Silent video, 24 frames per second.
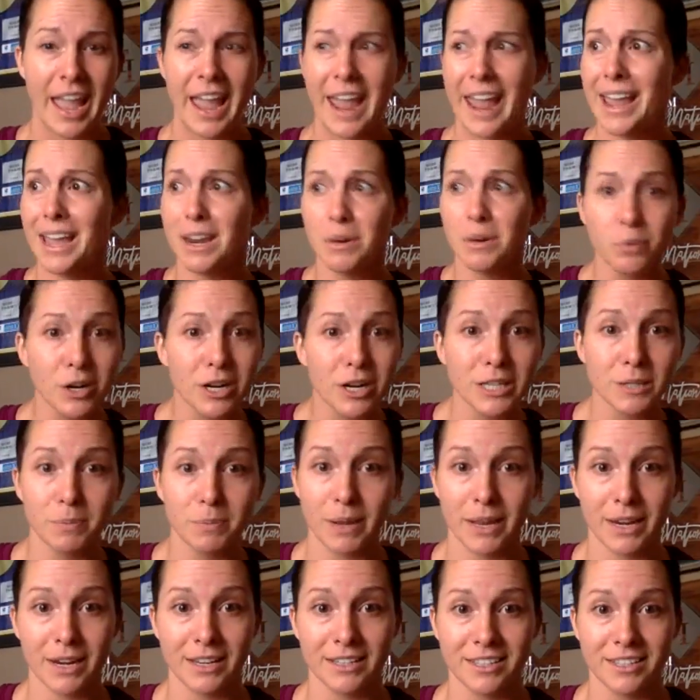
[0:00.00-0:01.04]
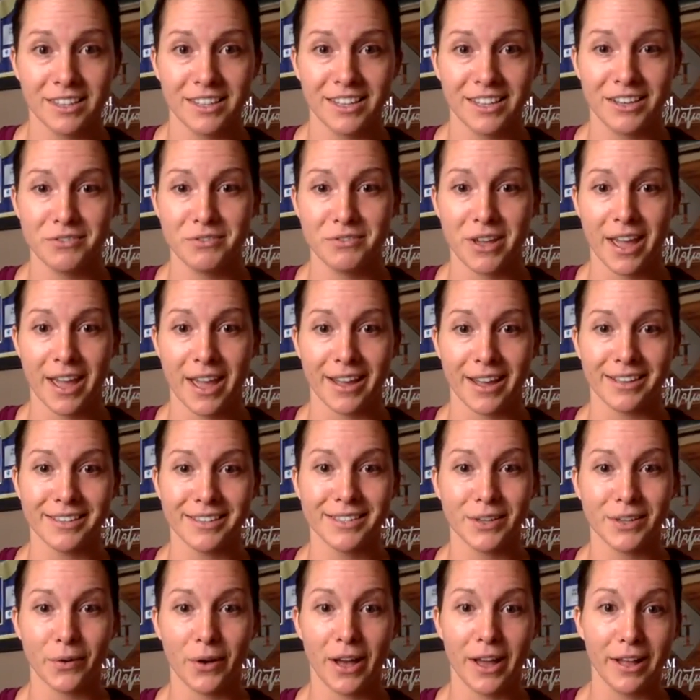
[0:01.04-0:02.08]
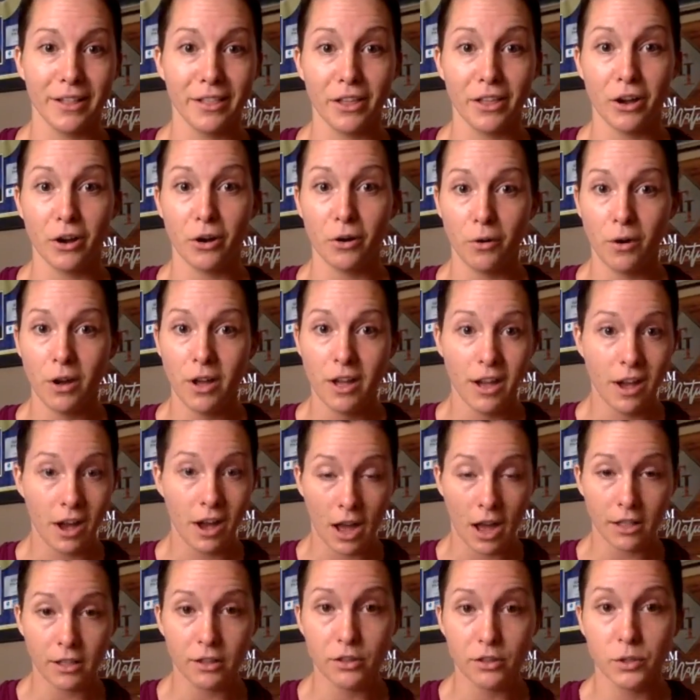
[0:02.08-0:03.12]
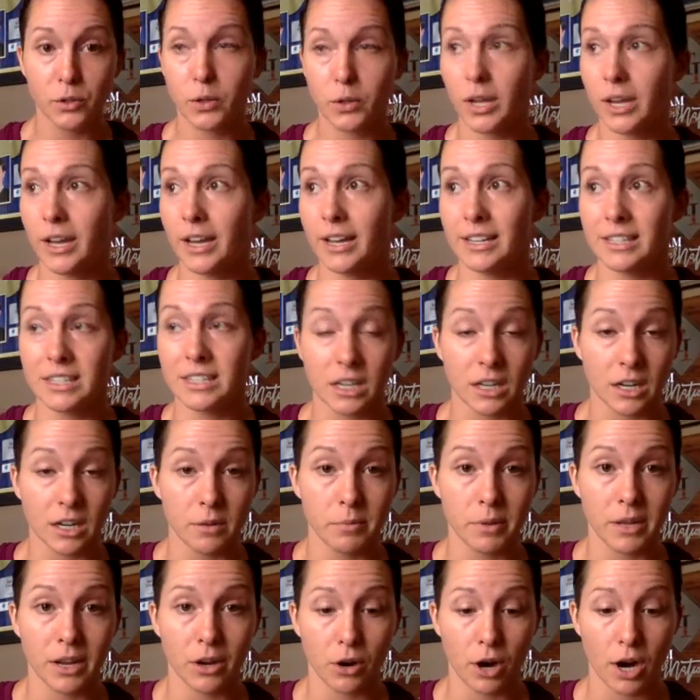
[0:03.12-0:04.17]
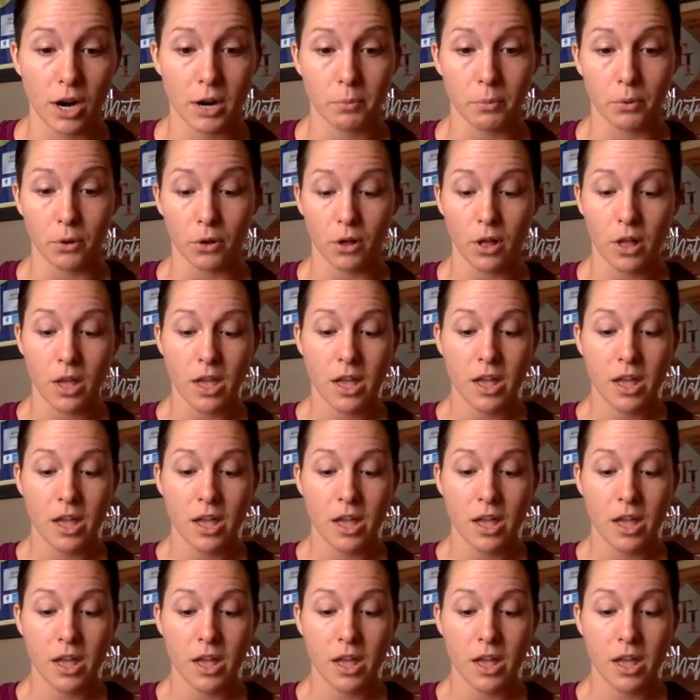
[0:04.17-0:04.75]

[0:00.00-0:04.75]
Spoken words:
And we're expanding to the UK. So hello, hallelujah, it's going to be incredible.